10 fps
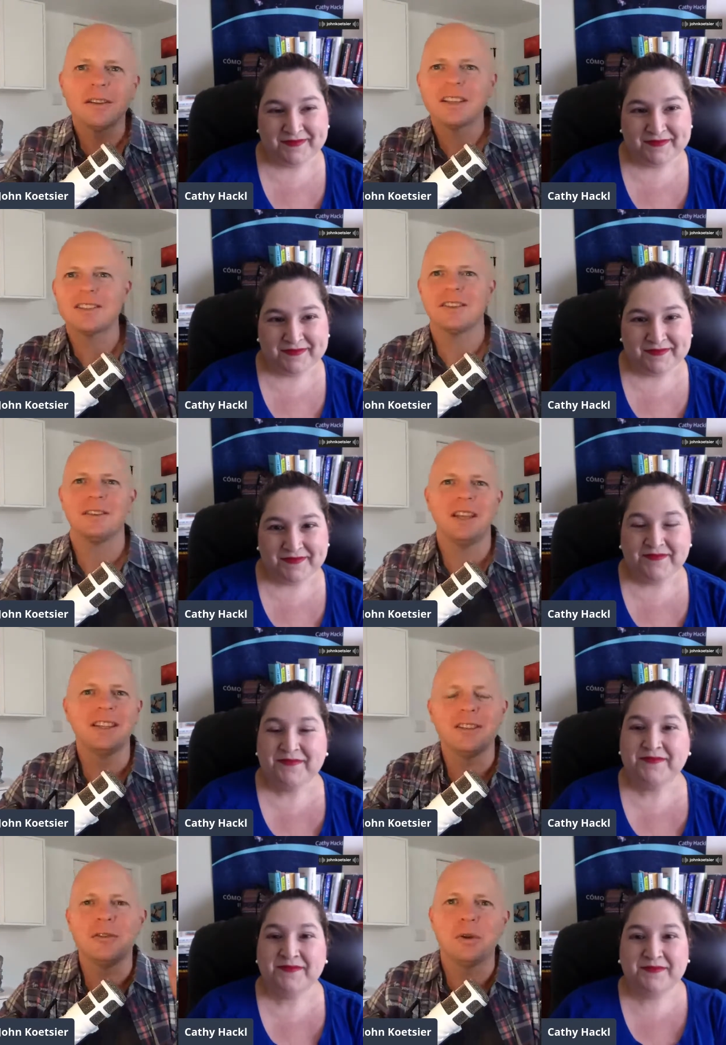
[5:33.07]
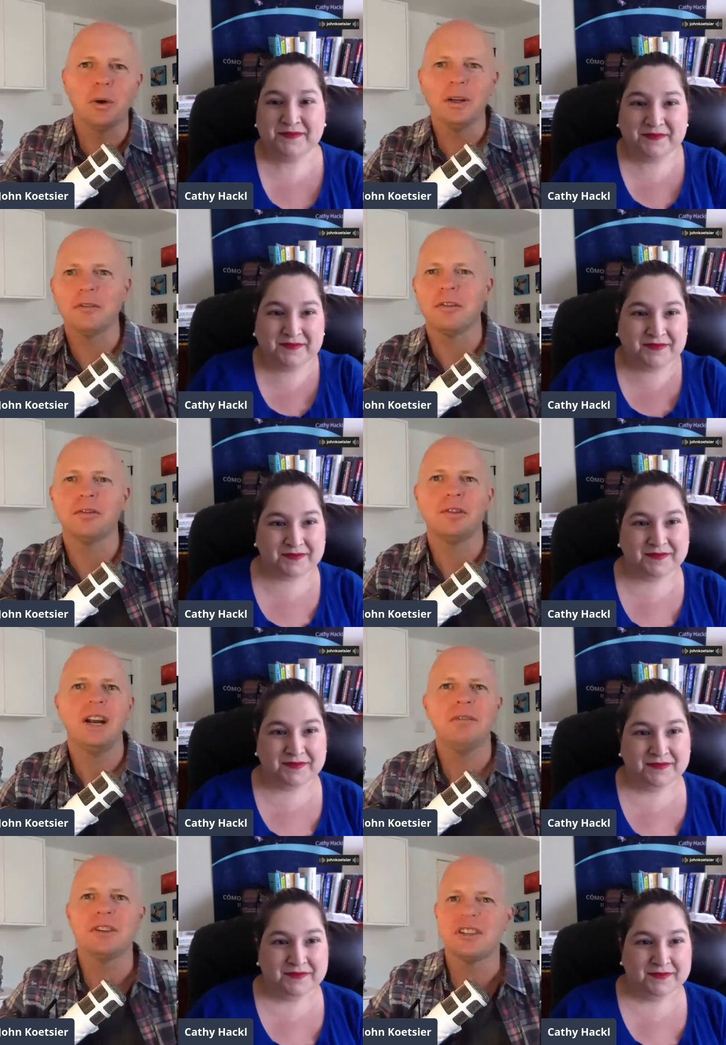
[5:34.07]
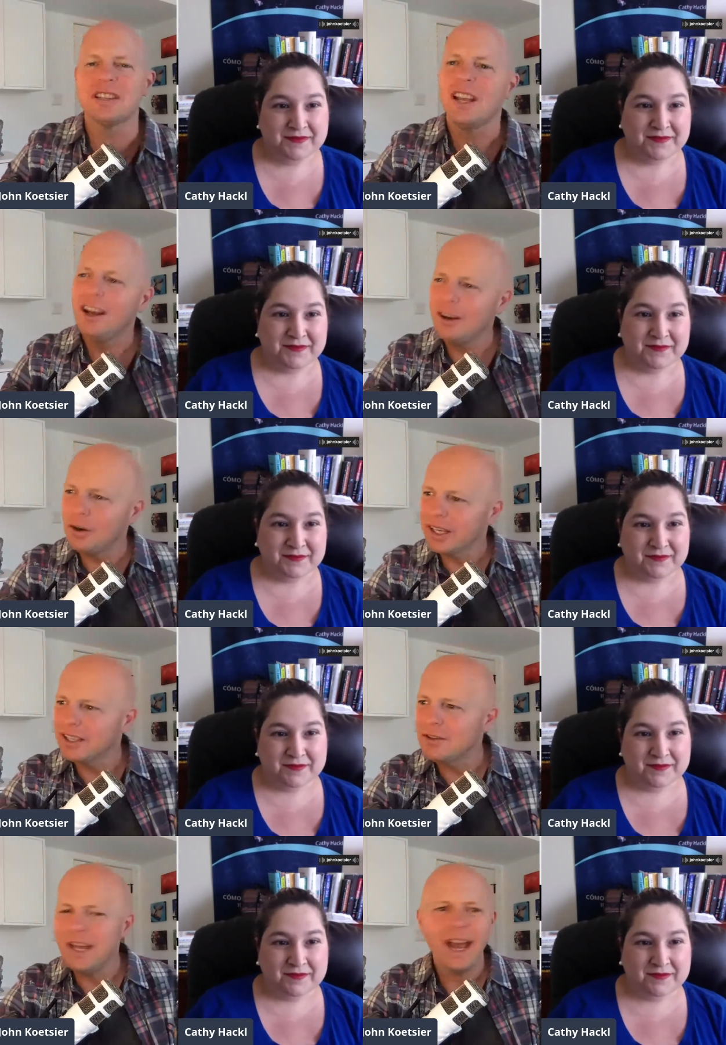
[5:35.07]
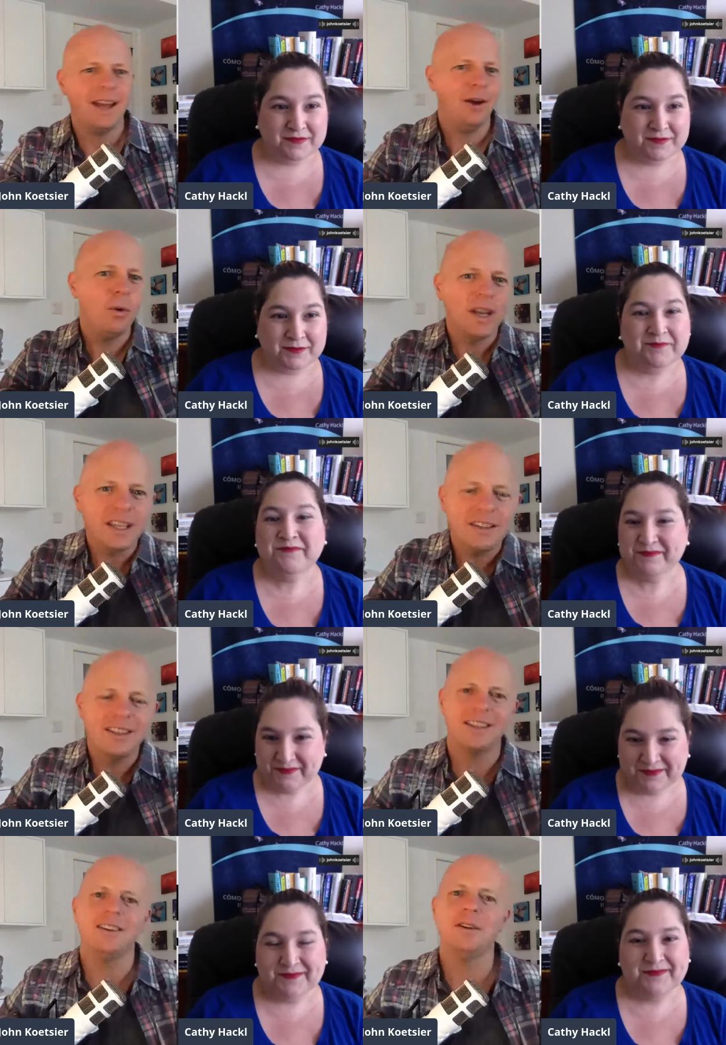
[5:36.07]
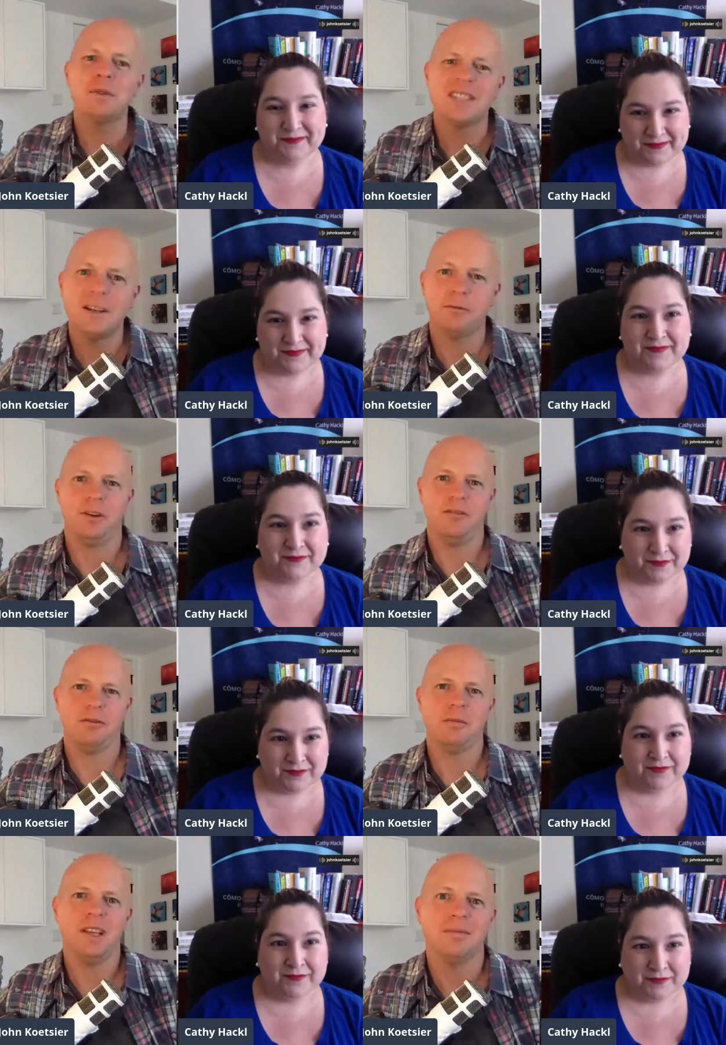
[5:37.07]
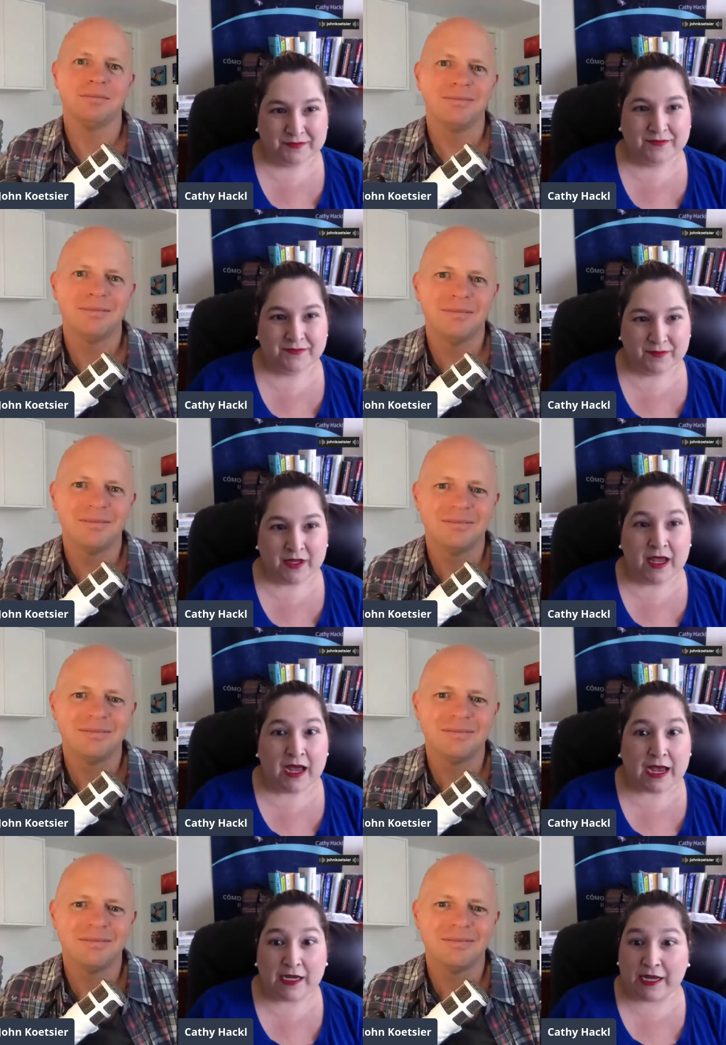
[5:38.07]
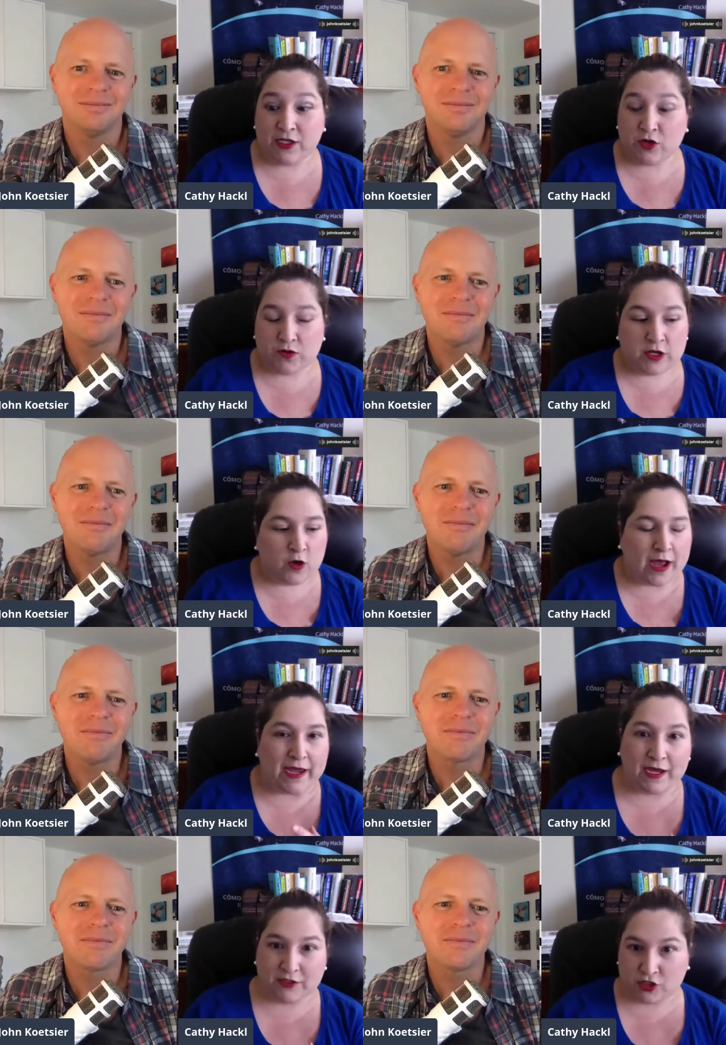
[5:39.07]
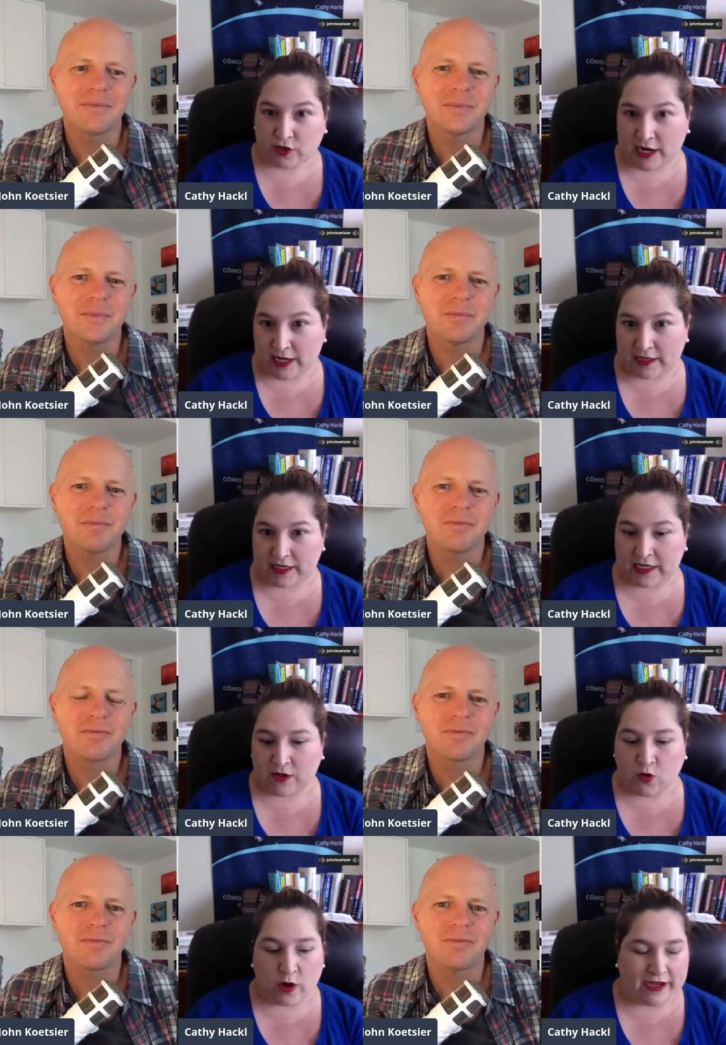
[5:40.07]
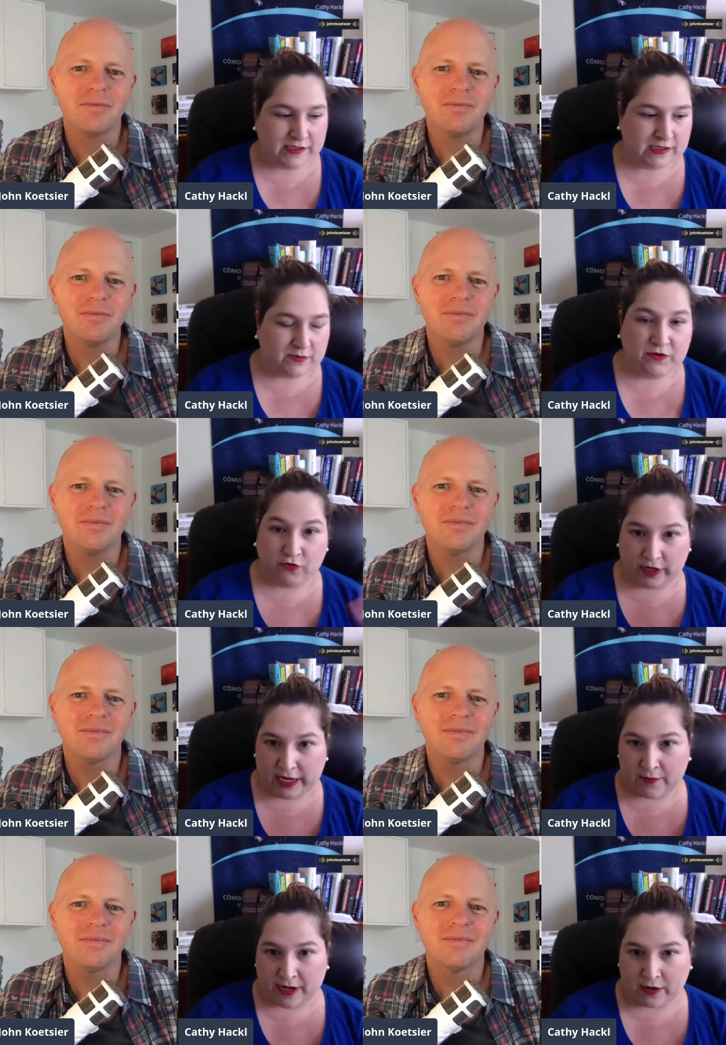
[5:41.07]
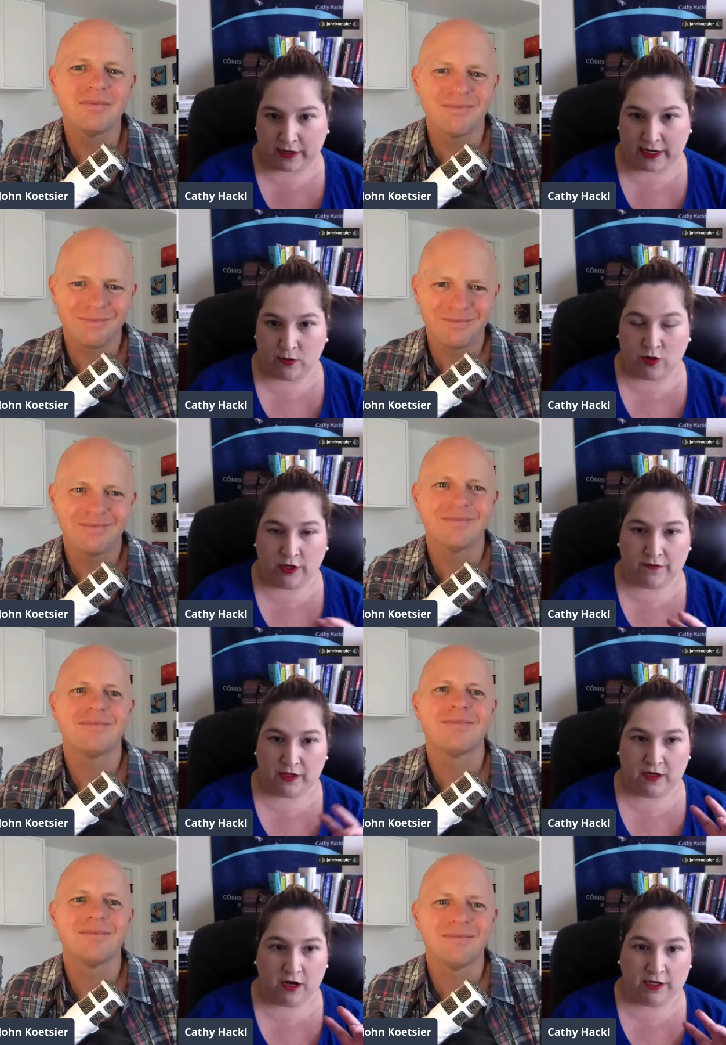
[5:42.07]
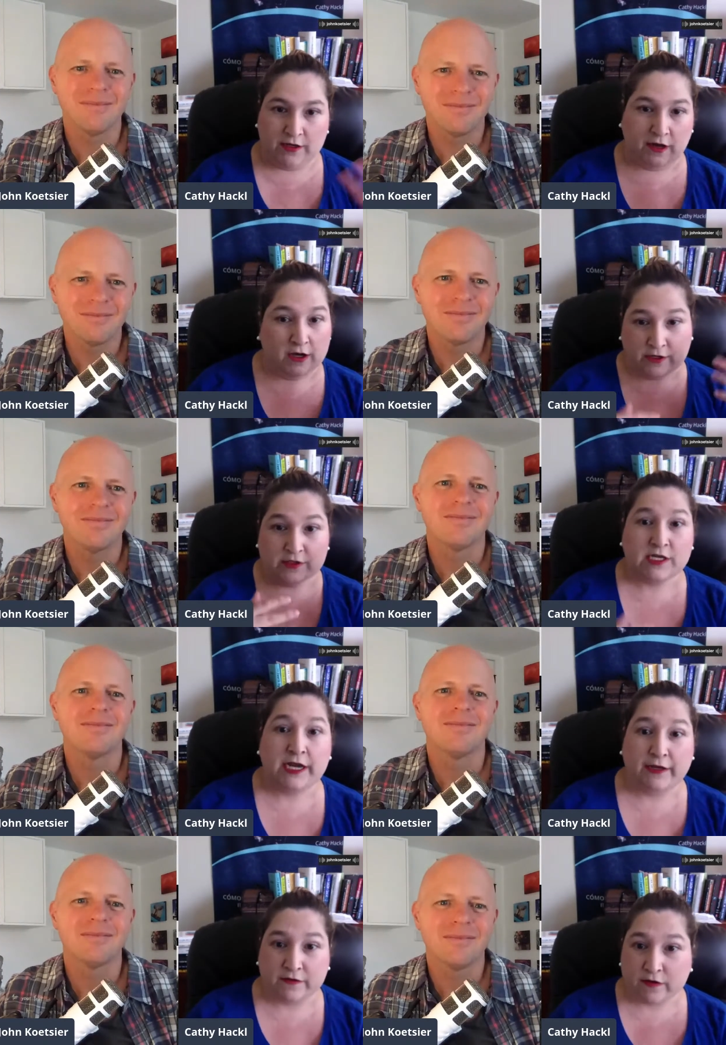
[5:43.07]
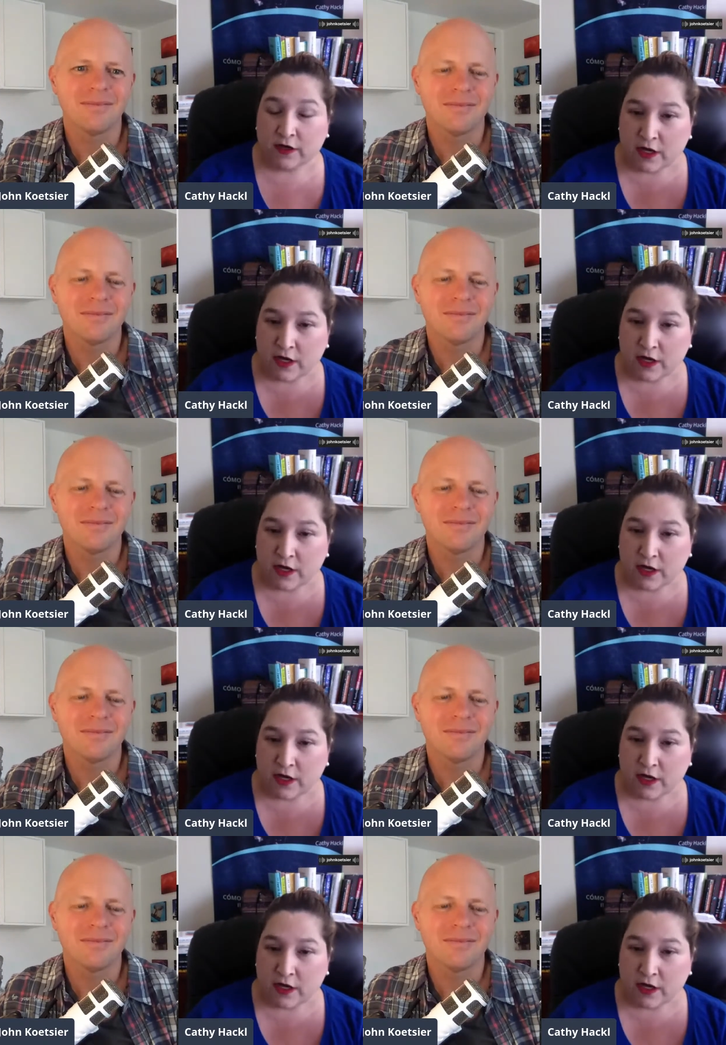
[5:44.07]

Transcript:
Speaker 1: like in the tutorial for forever just oh i can do that oh i can do you know it was different for me
Speaker 2: I, I do you know i got to try the quest before it came out at one of the Ocul oculus connect